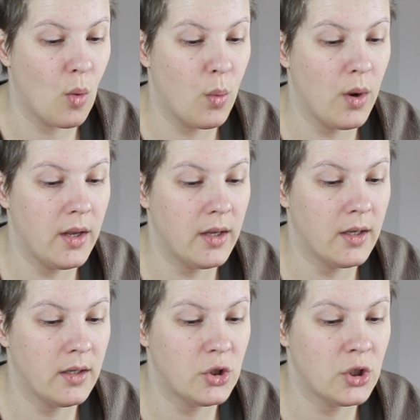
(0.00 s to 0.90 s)

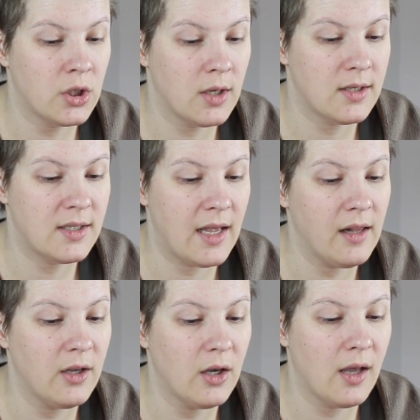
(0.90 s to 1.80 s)
which
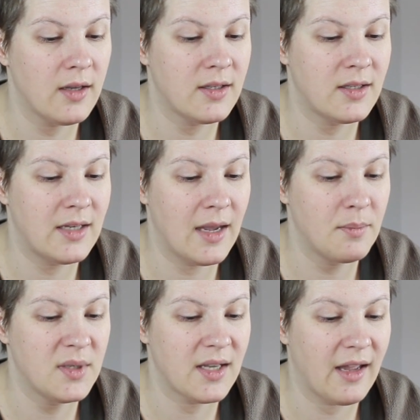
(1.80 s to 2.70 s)
cellular
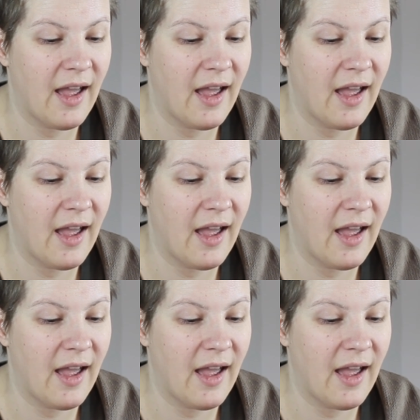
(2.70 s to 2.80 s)
stems